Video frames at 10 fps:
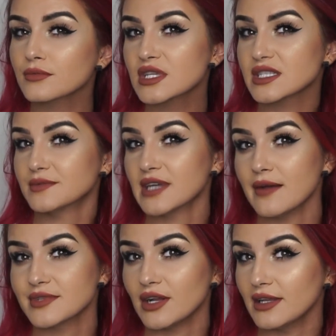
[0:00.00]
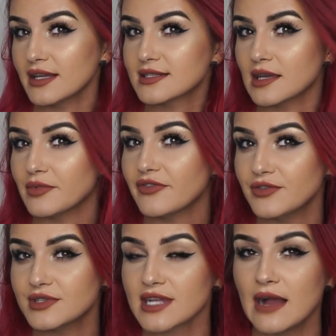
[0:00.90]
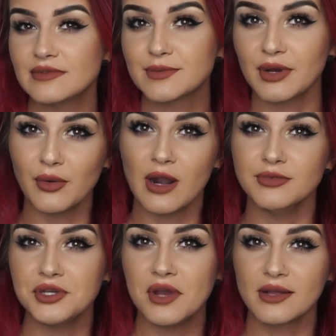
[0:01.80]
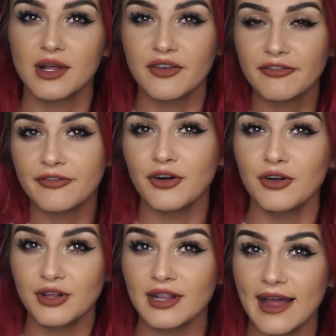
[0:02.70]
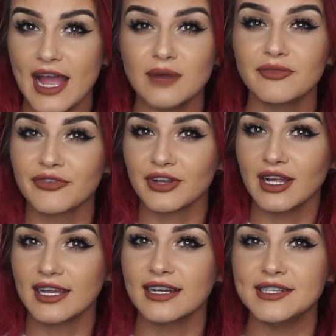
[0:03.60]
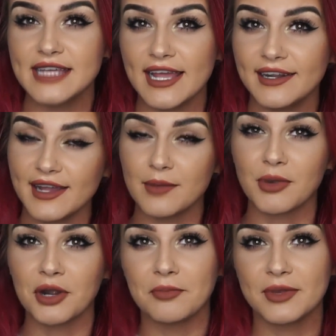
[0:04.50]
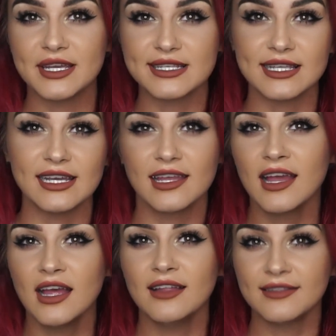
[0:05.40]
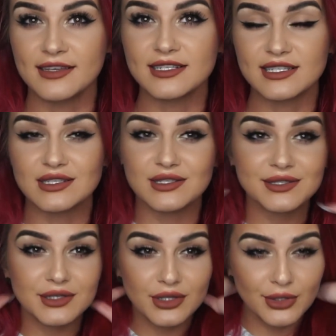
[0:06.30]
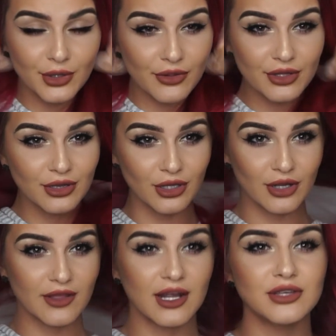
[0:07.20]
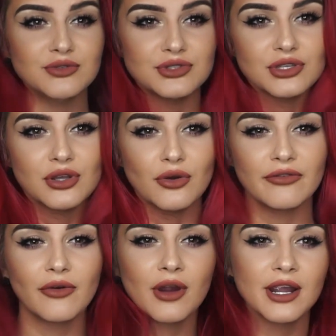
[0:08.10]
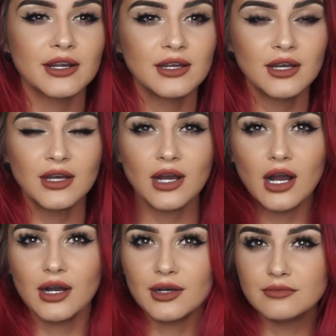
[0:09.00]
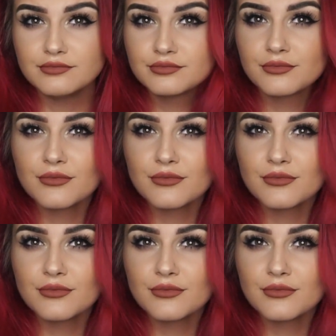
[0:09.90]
sometimes I'll like skip a few steps, but when I'm doing like full glam for like a day-to-day purpose, like this is, you know, the look that I usually go for. And